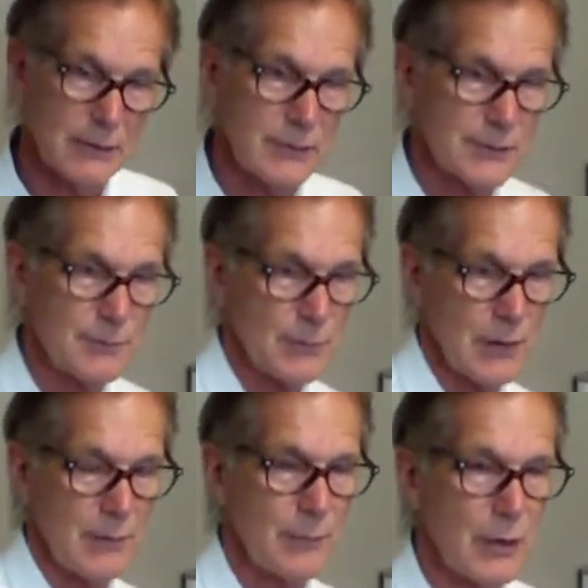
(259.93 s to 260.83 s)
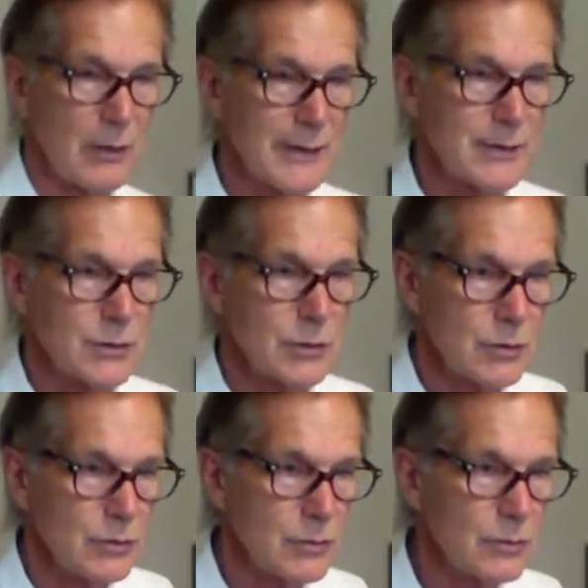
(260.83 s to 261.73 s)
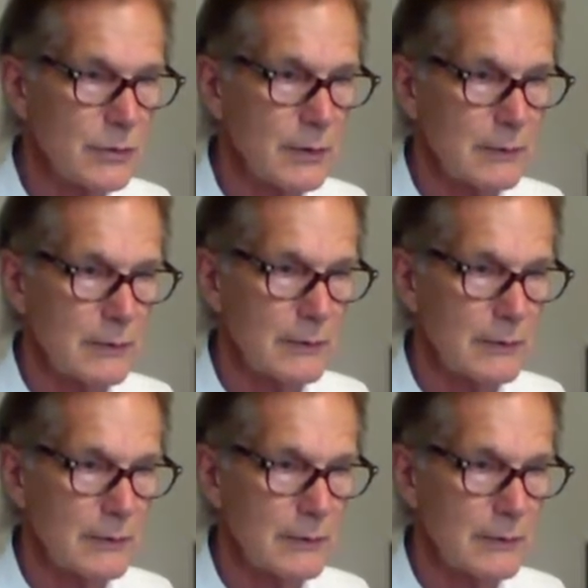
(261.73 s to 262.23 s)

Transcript: There's probably two